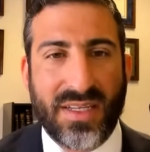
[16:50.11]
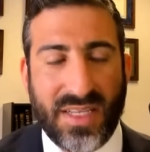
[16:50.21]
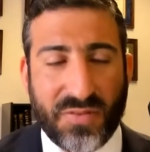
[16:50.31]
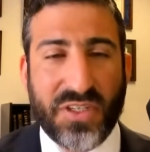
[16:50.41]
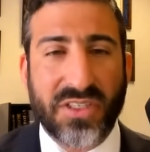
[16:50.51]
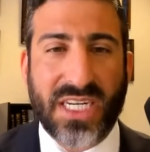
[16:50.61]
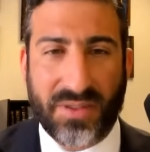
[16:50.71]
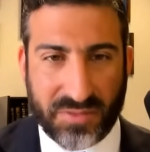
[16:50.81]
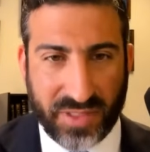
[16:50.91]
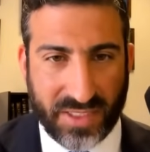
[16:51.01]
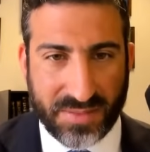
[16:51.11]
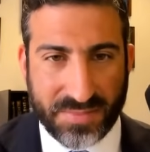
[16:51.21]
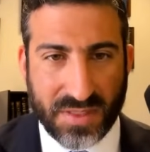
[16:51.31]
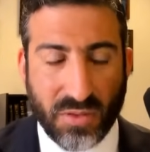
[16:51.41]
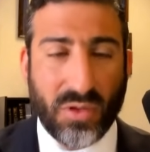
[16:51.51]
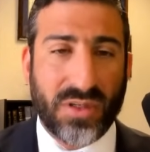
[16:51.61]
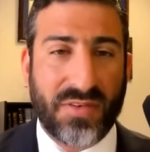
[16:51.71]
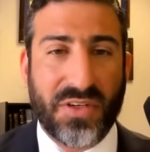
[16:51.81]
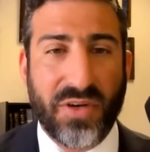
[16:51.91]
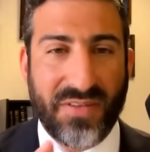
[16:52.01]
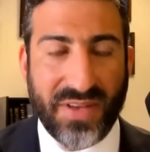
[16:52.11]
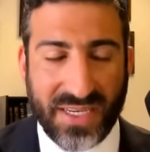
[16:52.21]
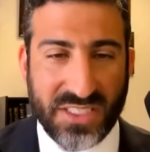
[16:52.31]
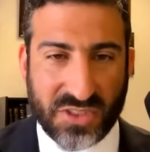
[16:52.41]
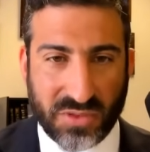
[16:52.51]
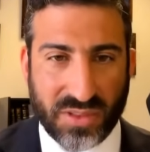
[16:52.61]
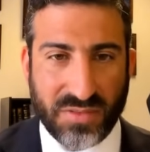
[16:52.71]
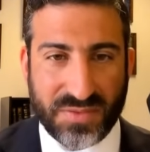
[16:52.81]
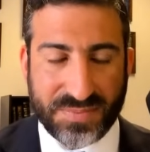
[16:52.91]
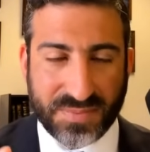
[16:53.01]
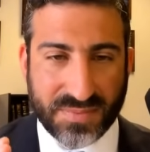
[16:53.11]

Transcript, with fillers: if you're Karen Read, or if you have any sort of